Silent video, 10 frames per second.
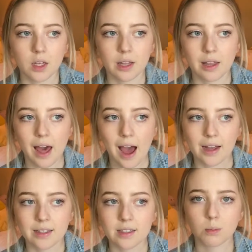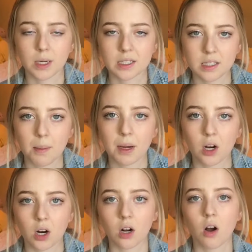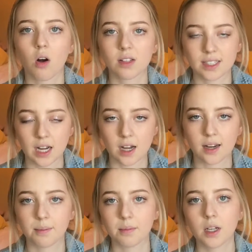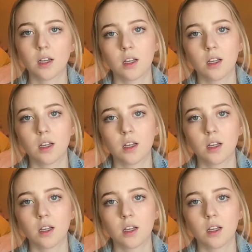that my stomach hurt all the time.